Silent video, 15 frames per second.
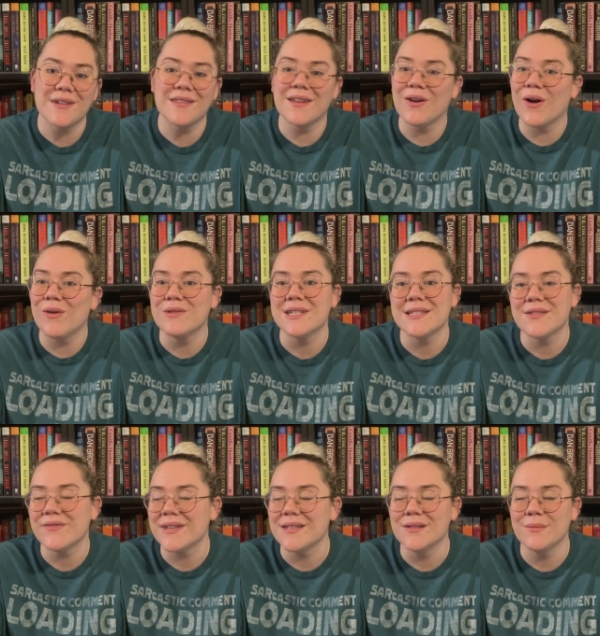They're always
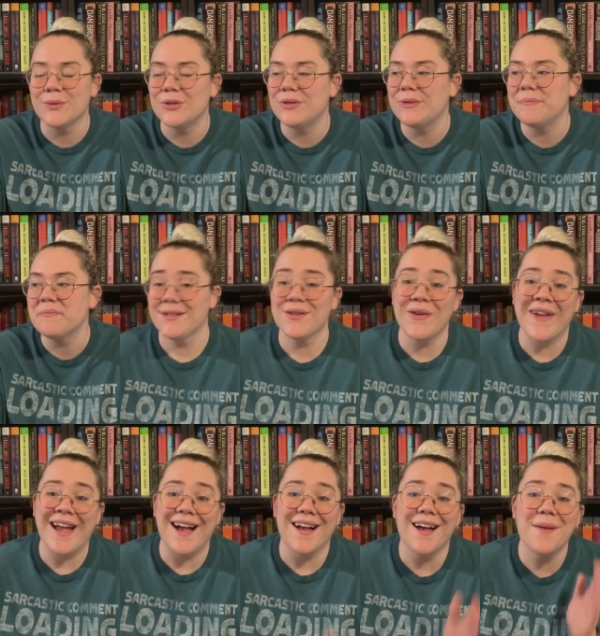available. So
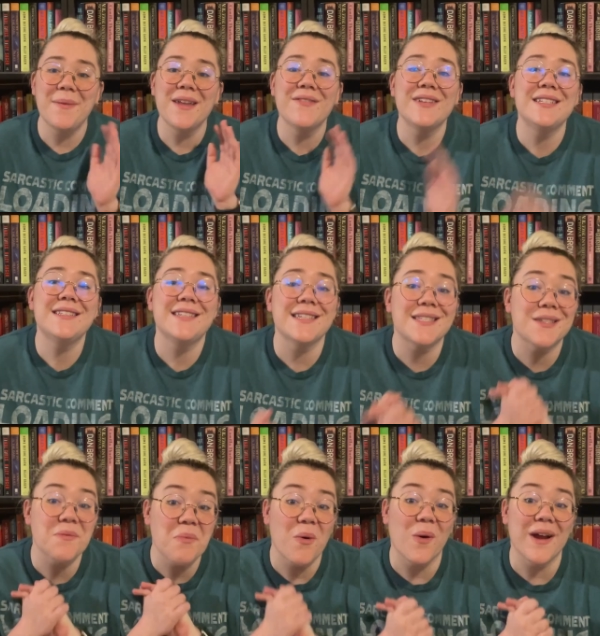yeah, a bit of a
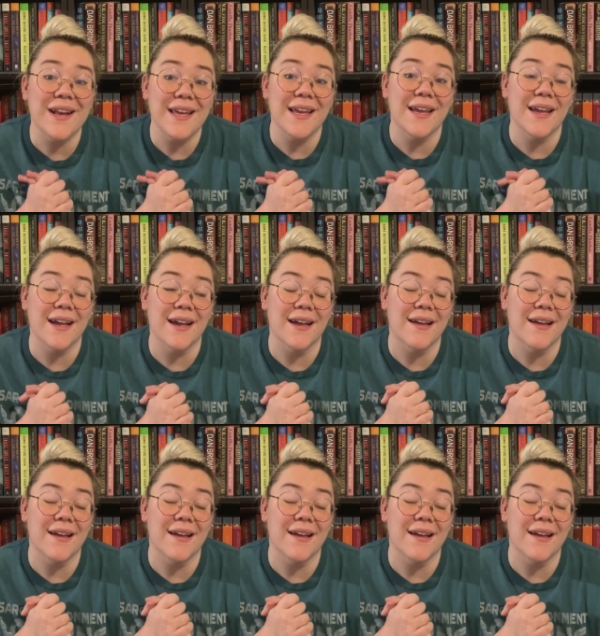disappointing